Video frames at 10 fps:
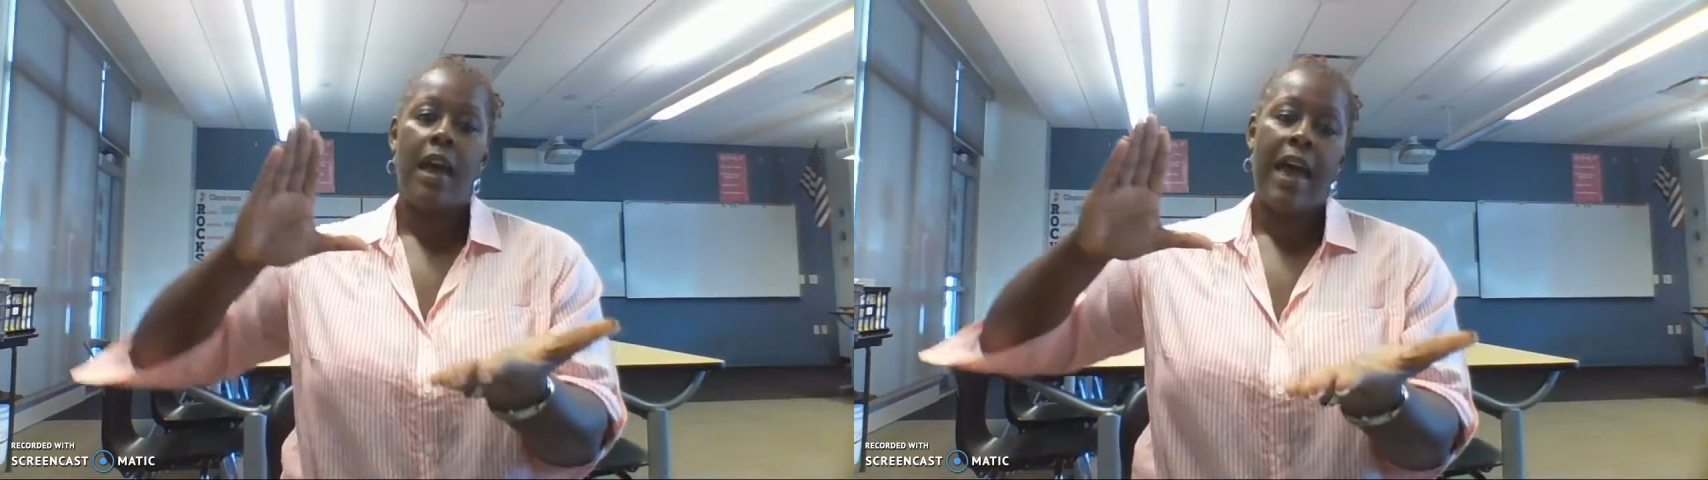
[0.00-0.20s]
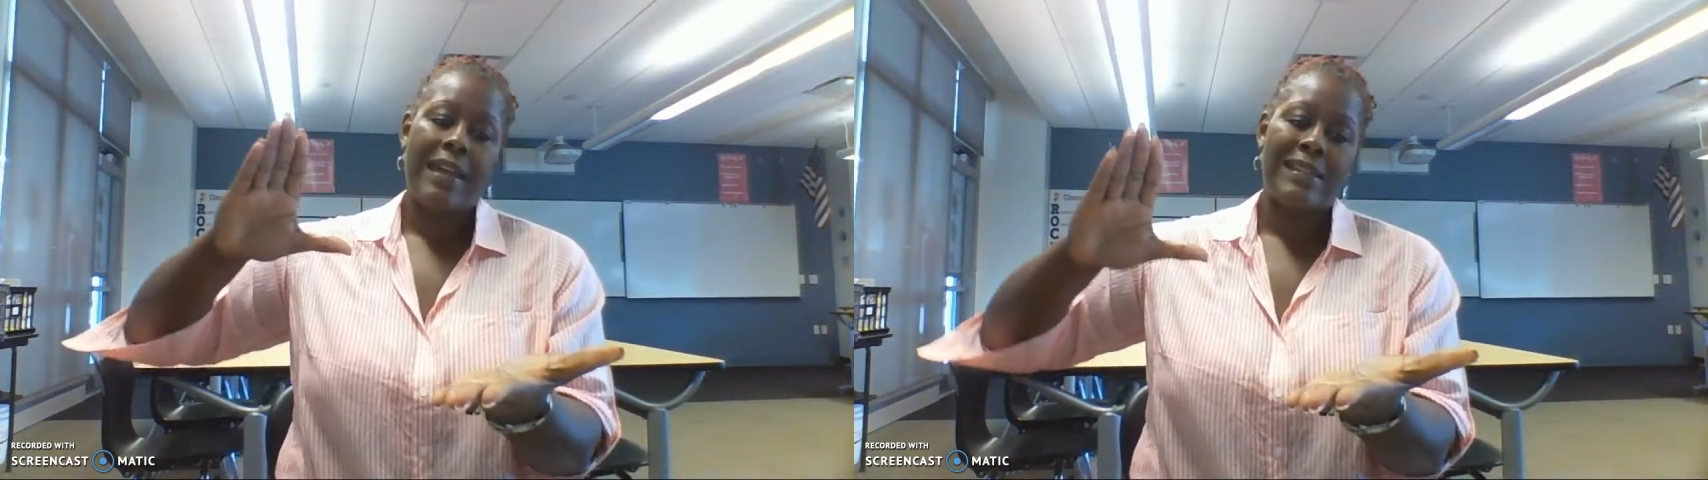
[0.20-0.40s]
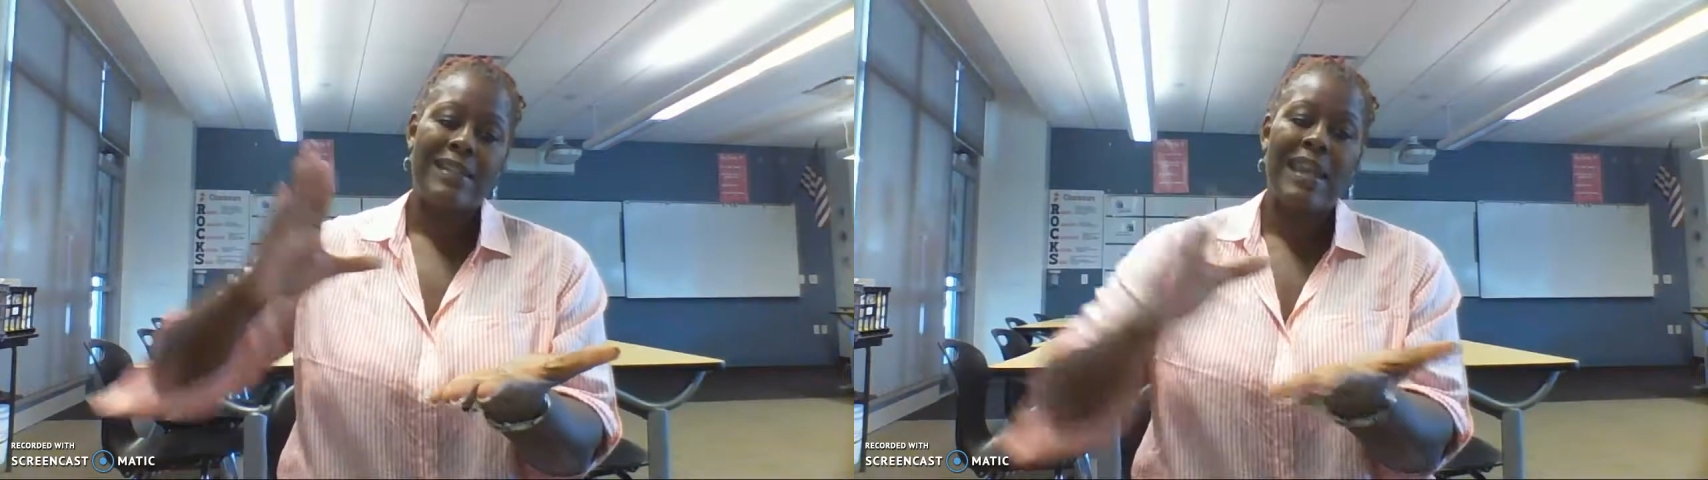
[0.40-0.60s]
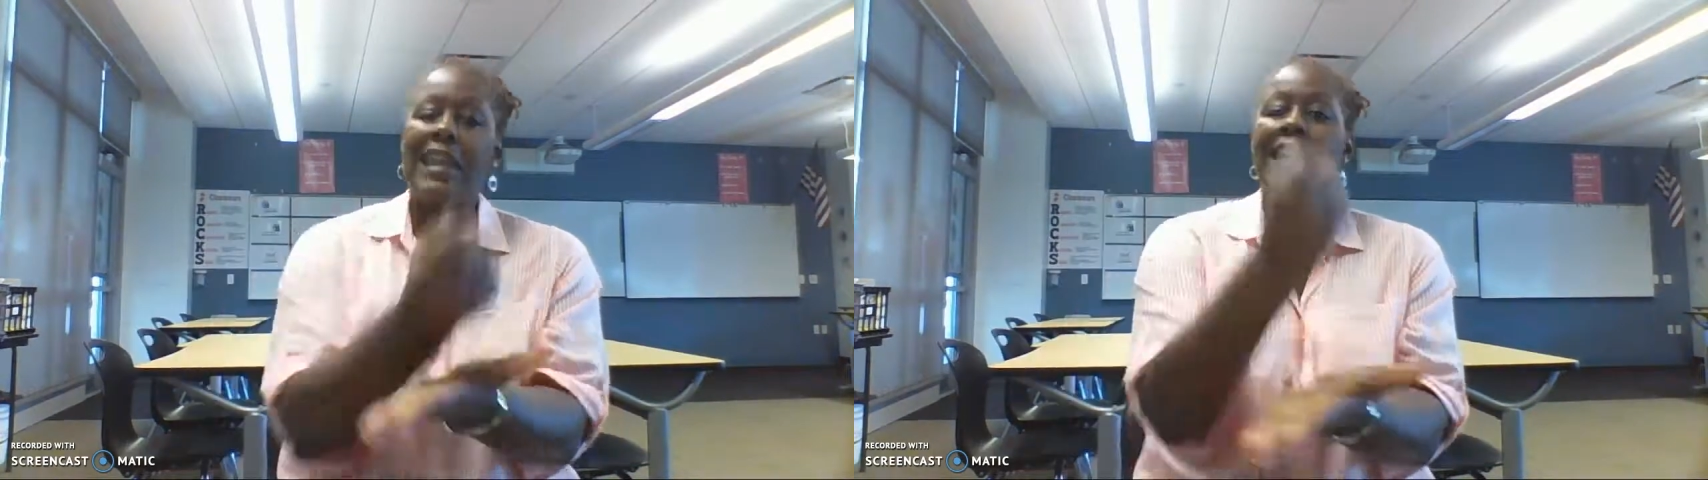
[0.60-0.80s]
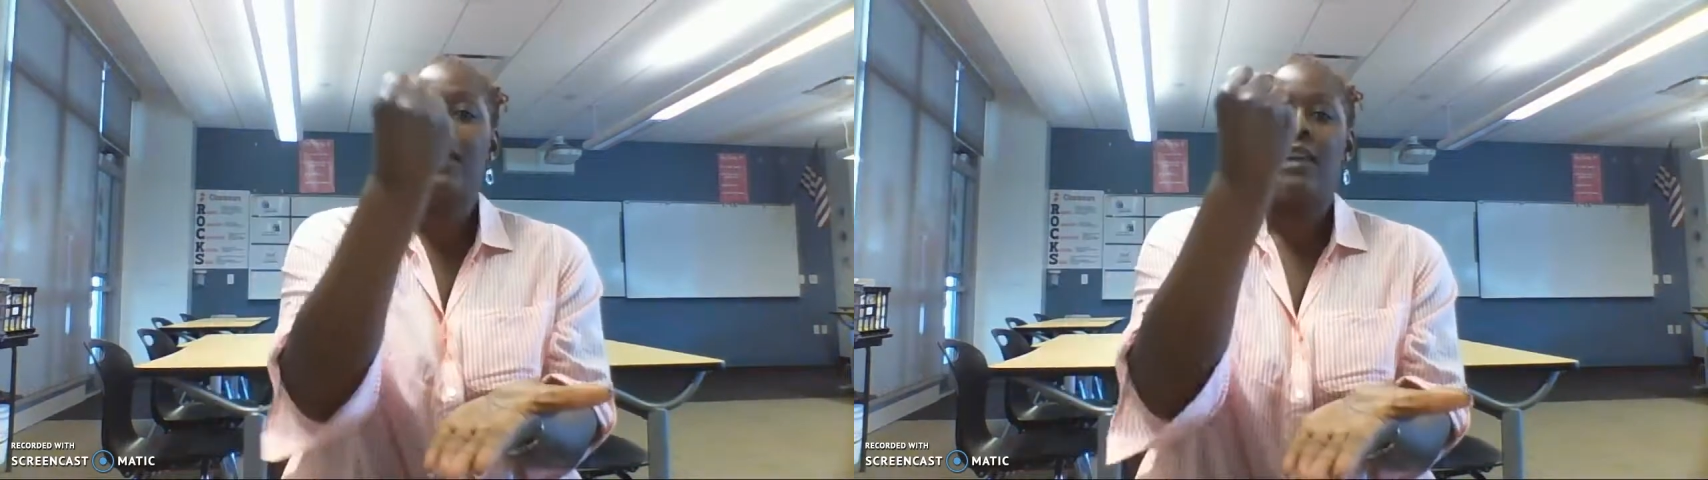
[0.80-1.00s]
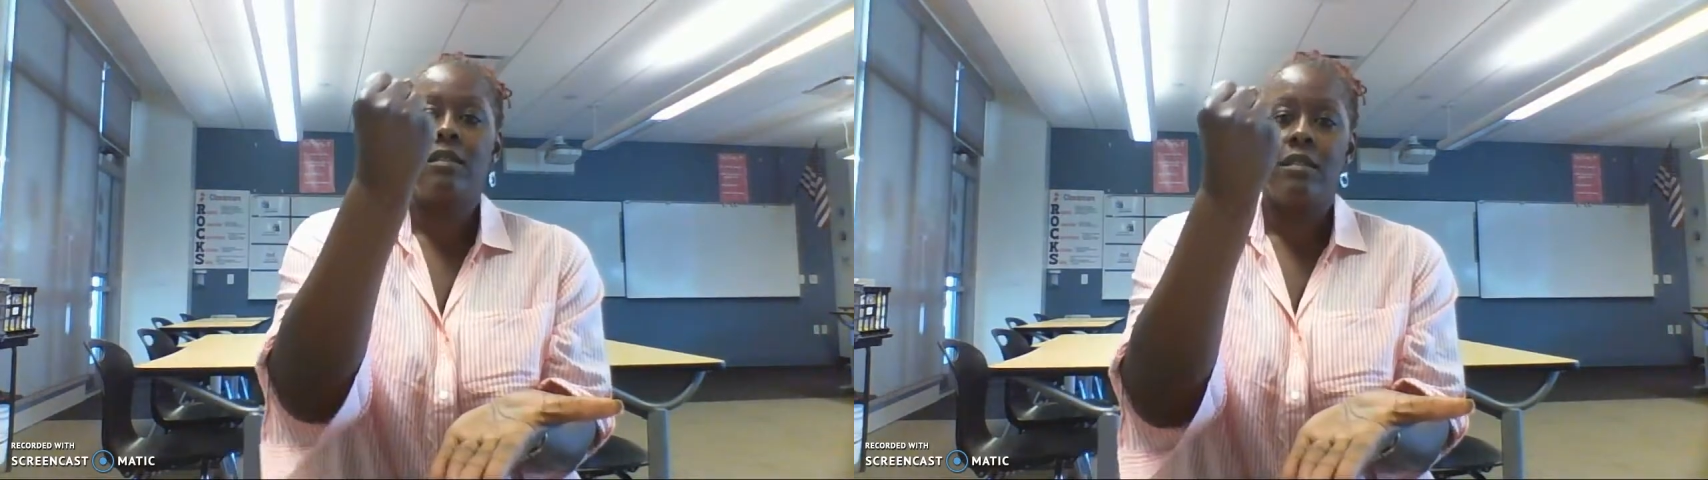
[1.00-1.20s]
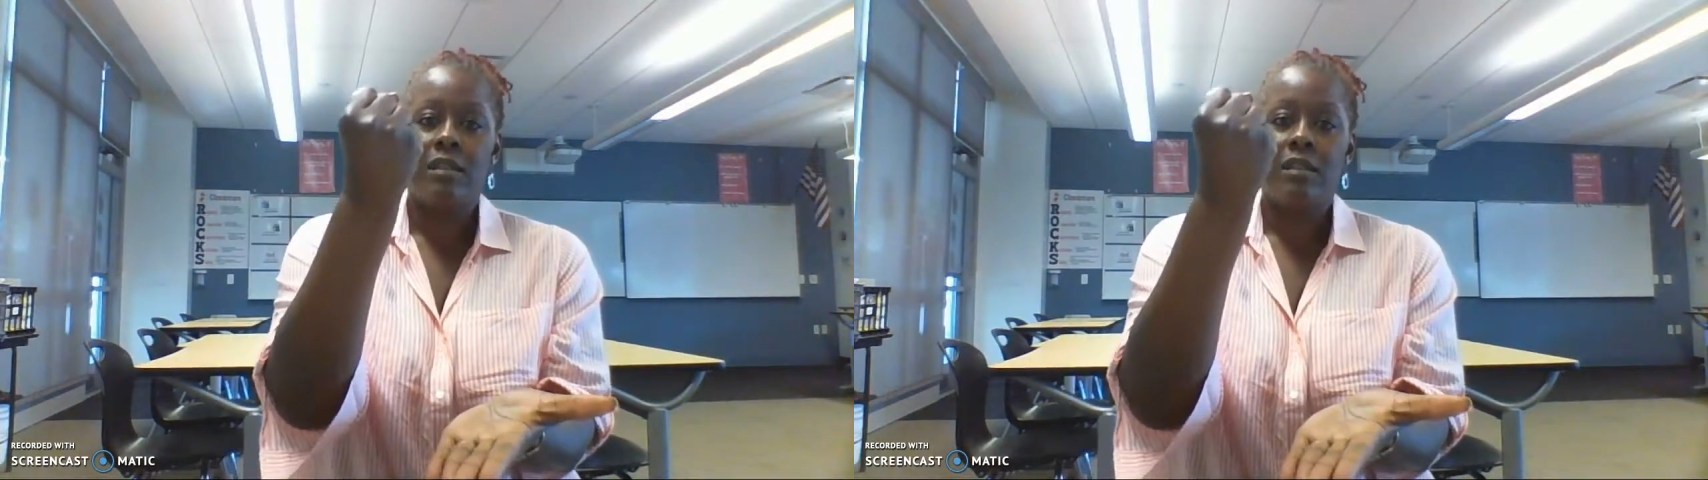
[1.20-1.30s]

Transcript: I take it.